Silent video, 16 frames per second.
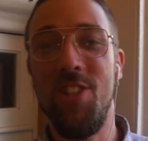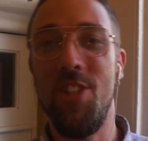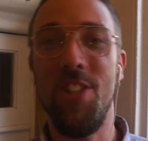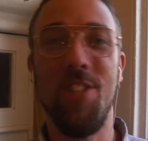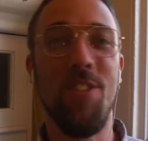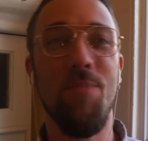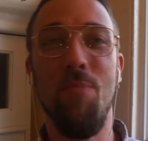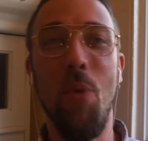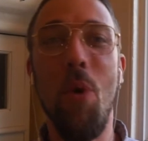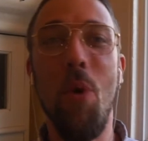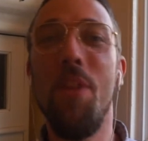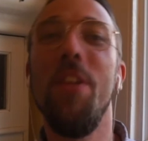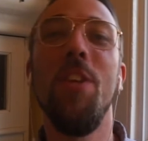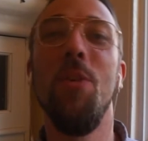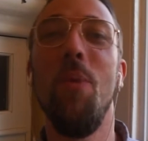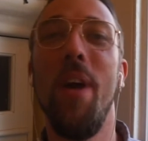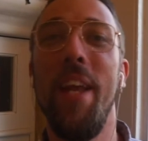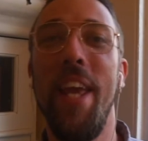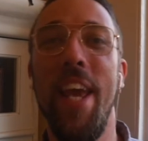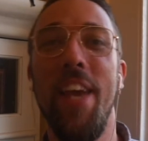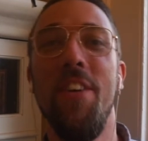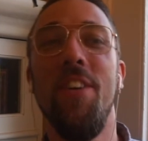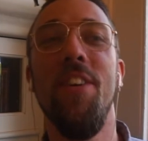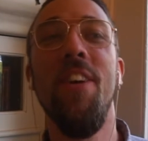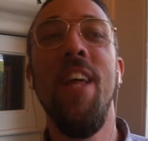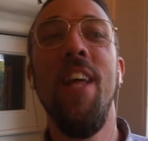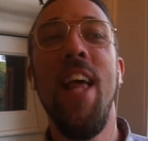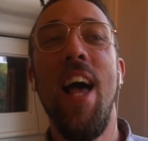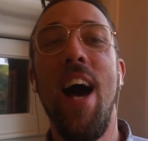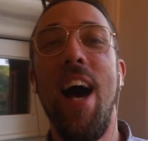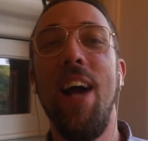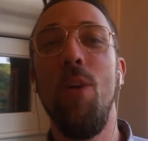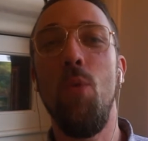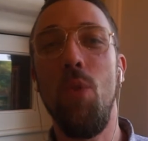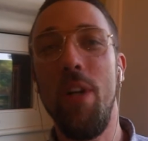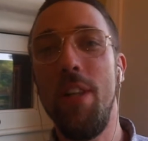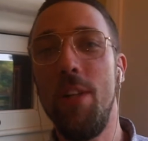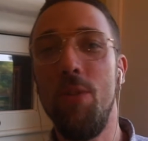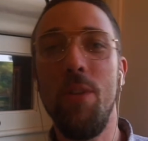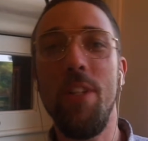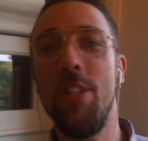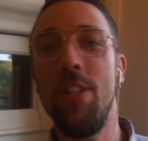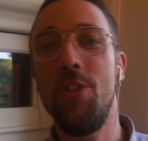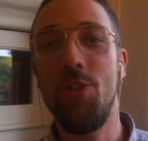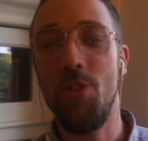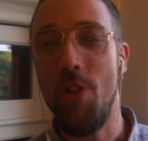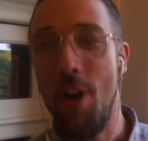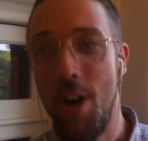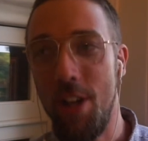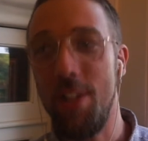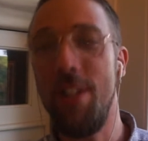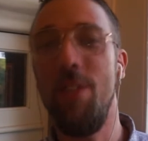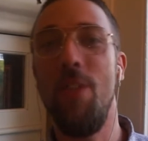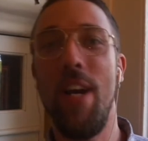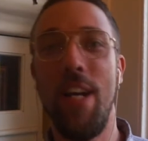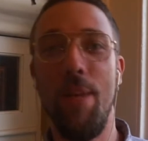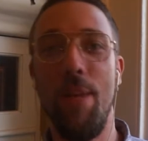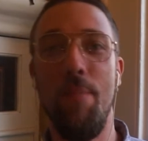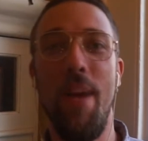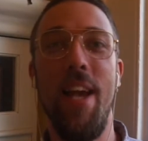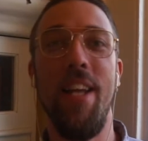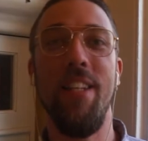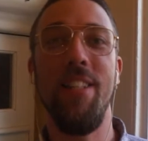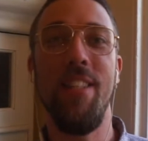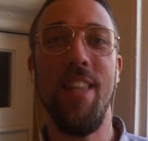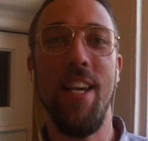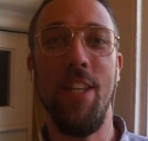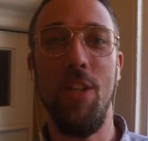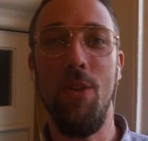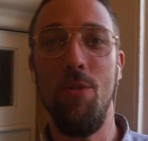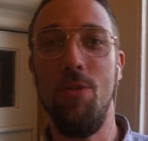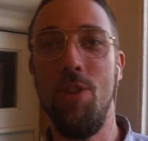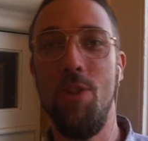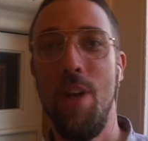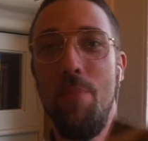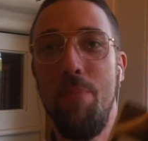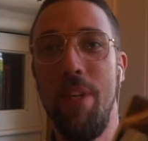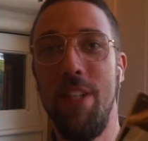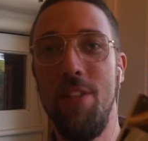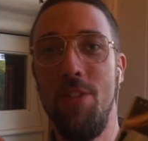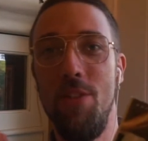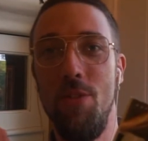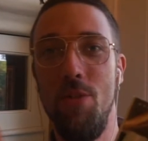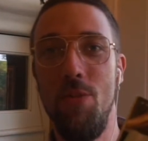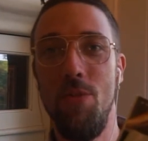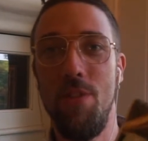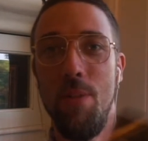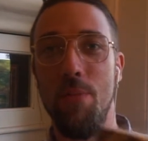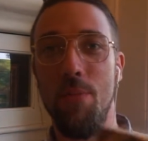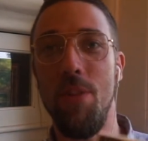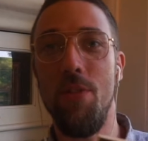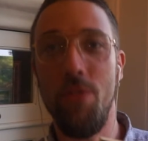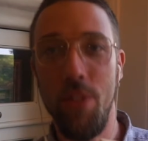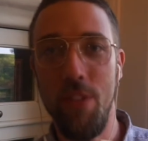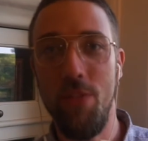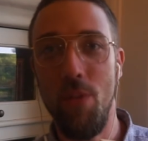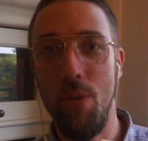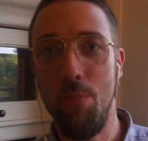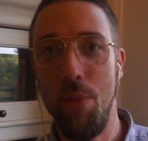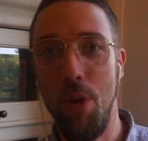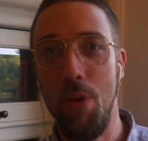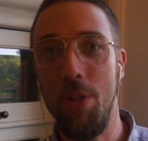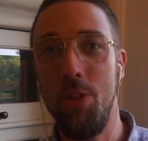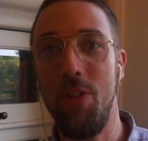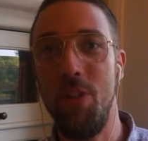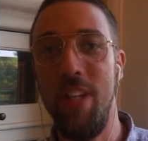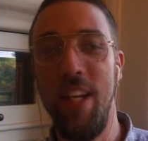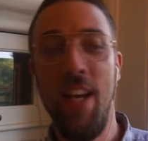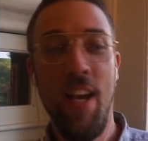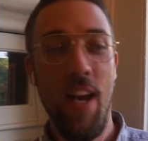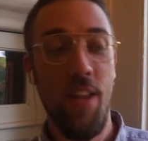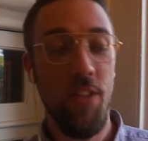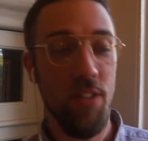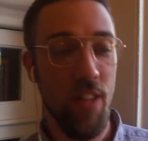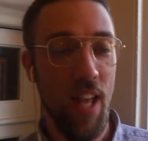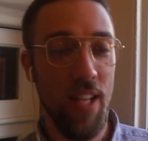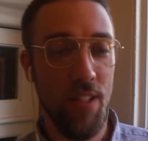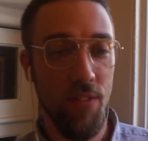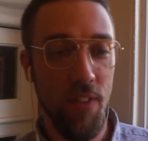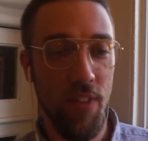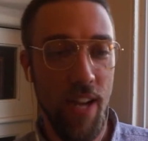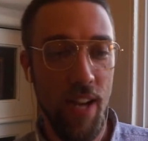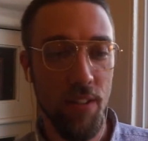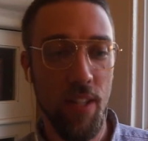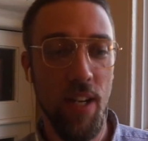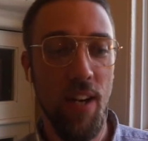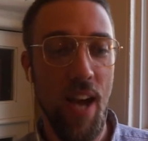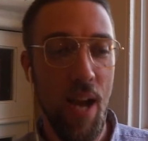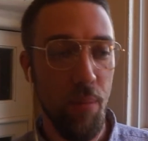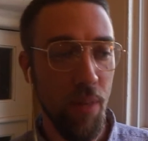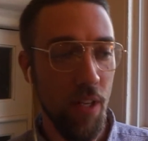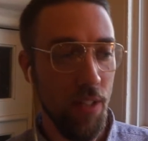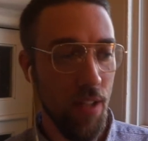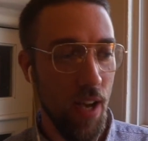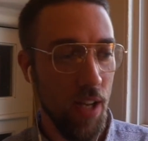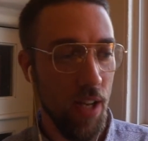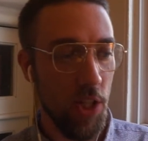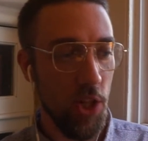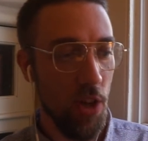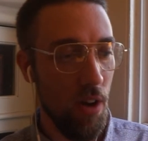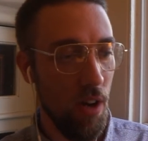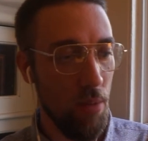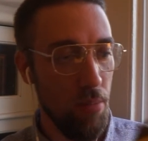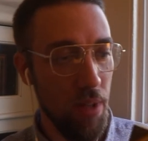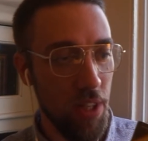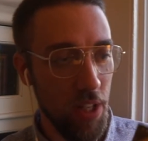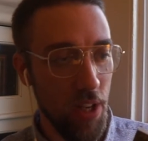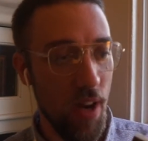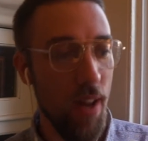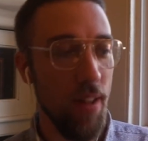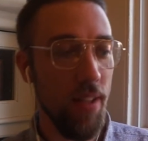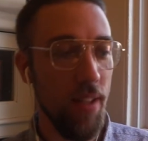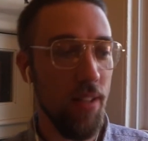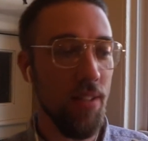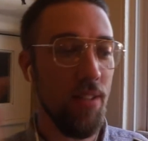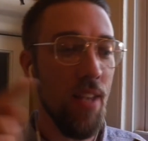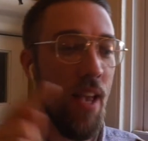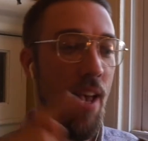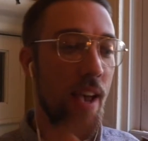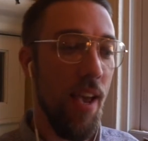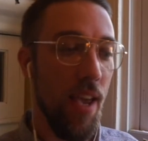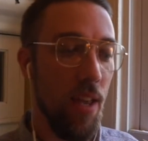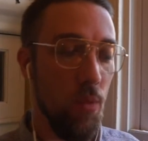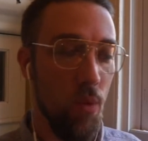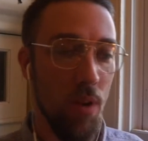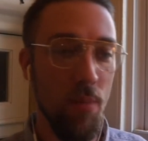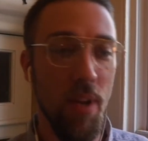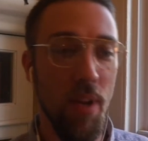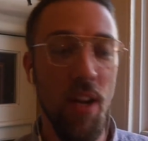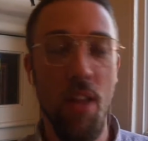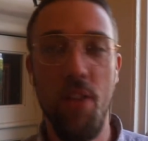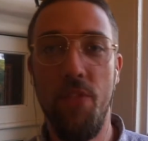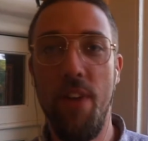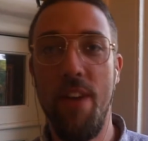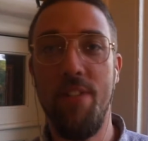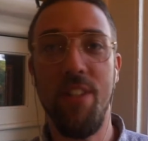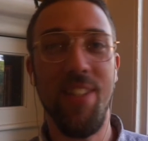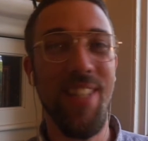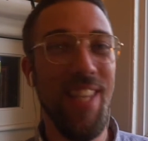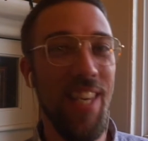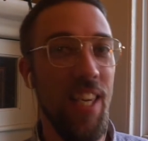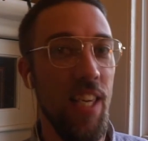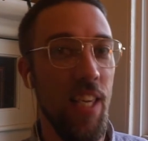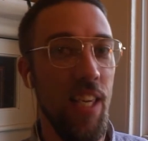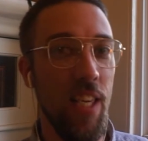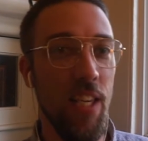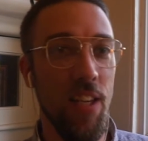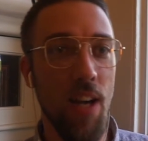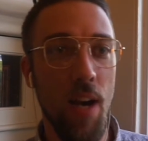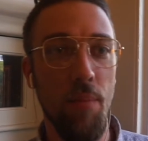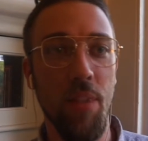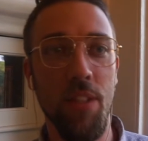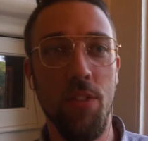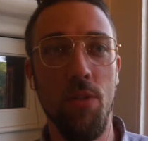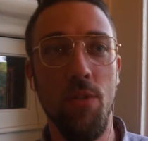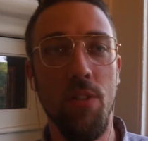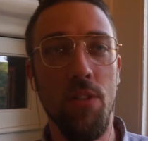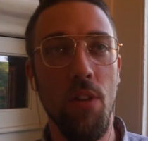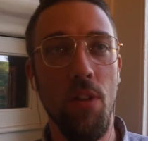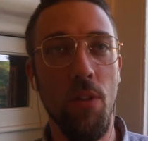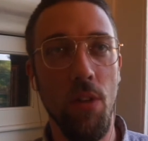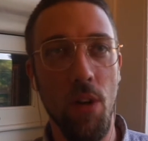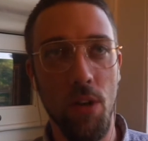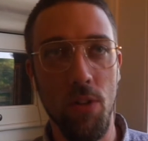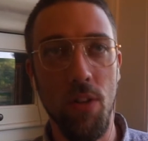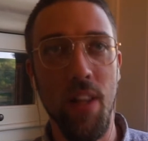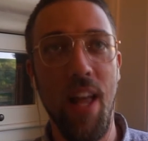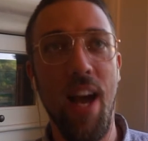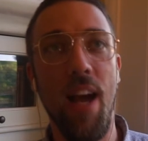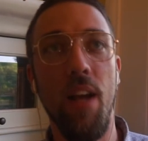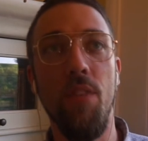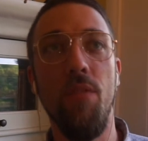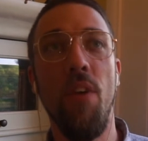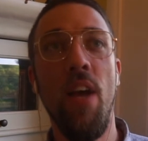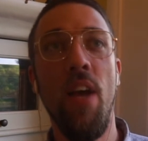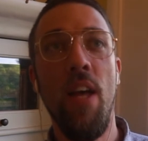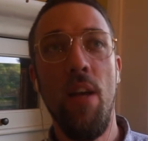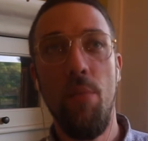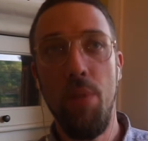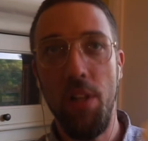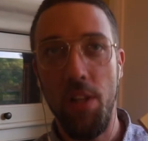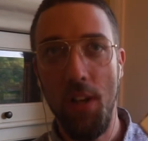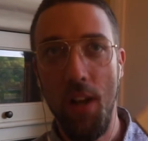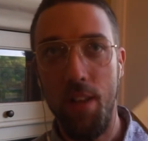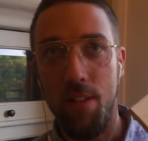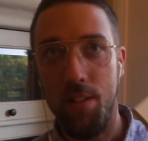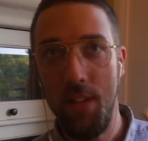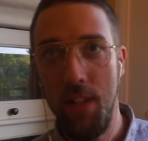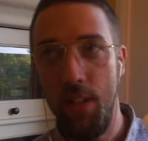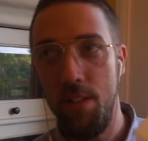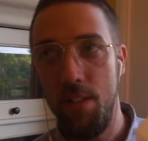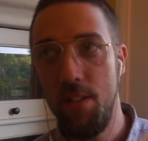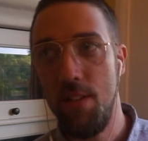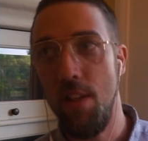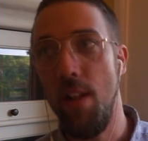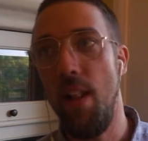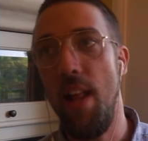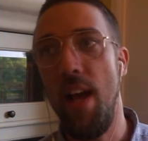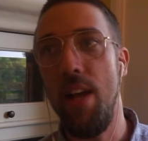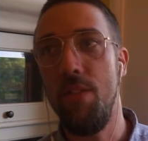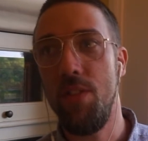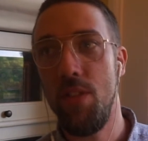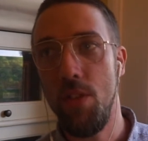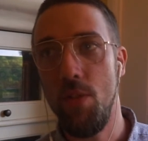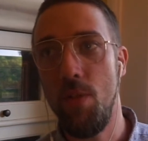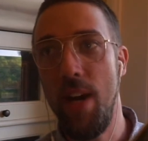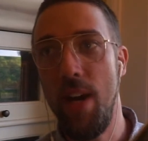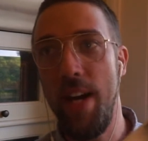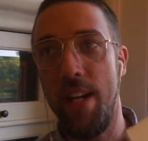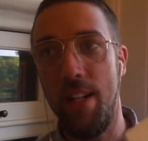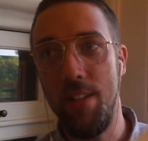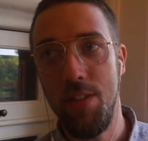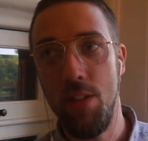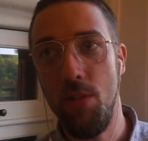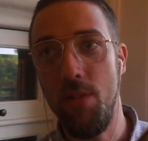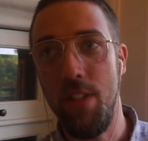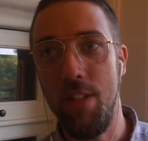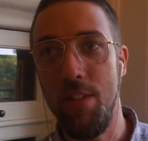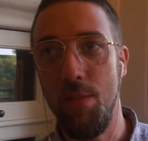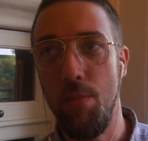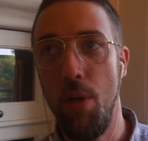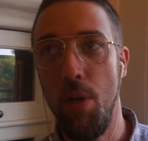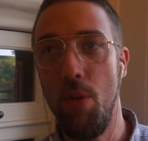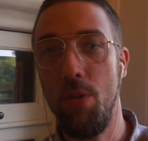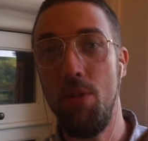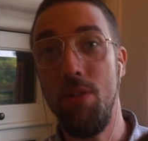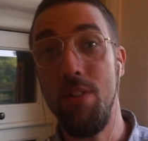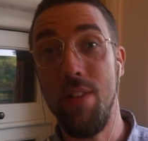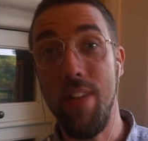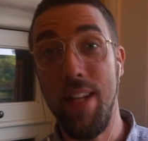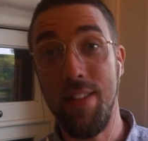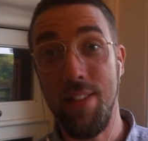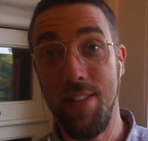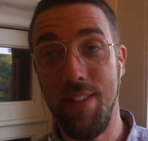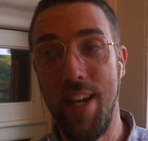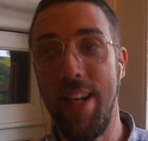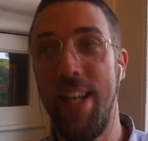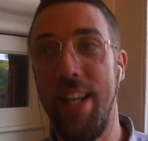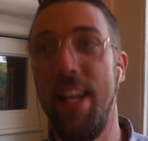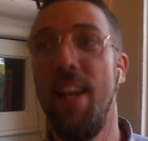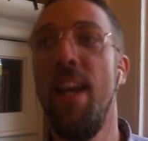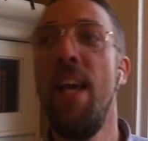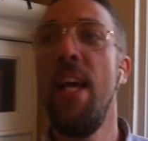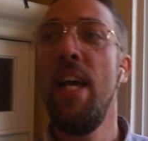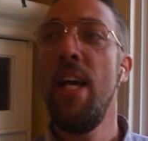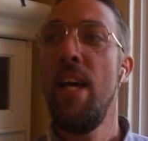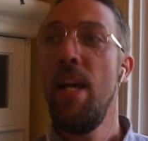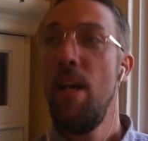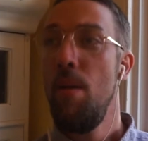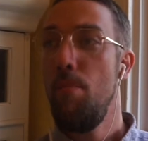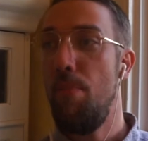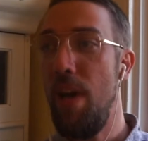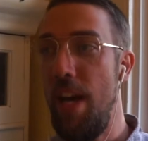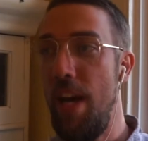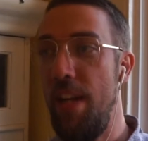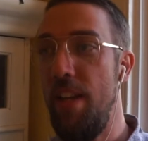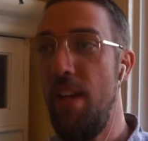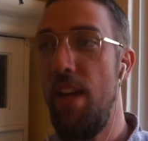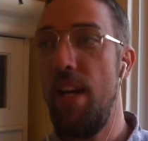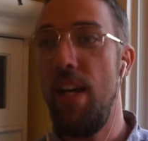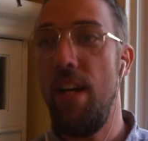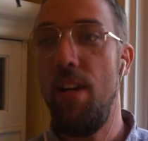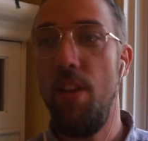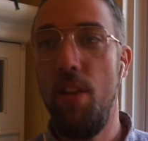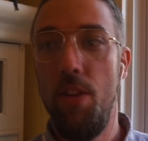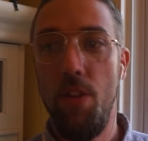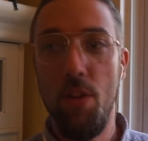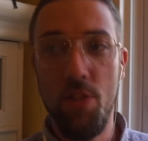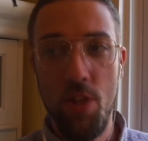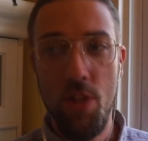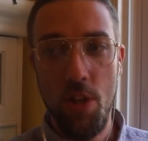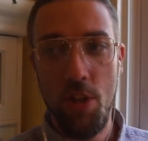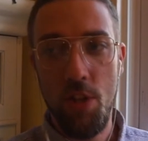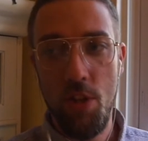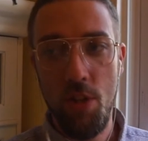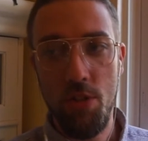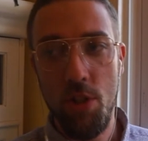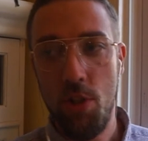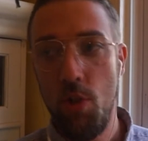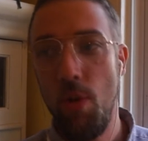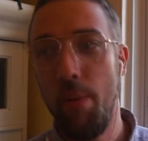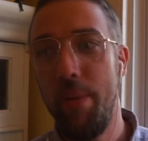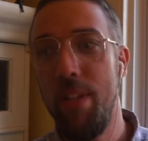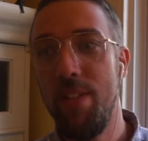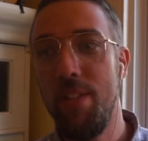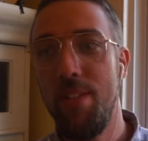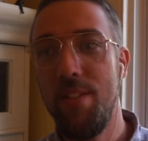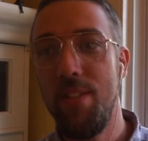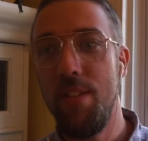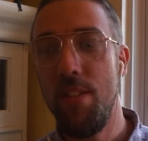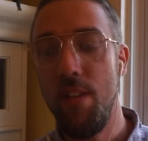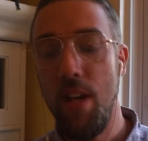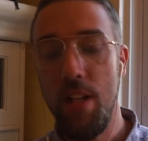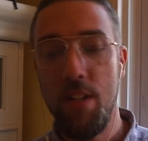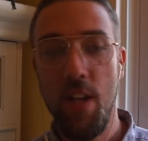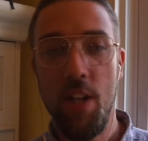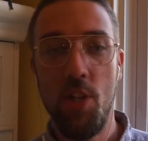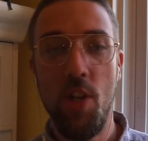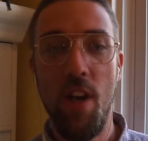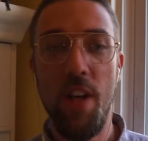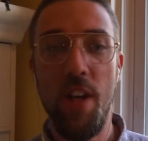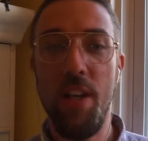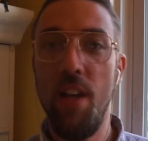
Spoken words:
is just more than you want to handle, I really, really strongly recommend that you jump into some of the freeform poetry. And there's lots of it out there. I'm going to touch on Billy Collins and one of my other favorites, E. Cummings, who is no longer alive. Billy Collins is still alive, still writing, still releasing poetry, so that's exciting. But those are two I'm going to touch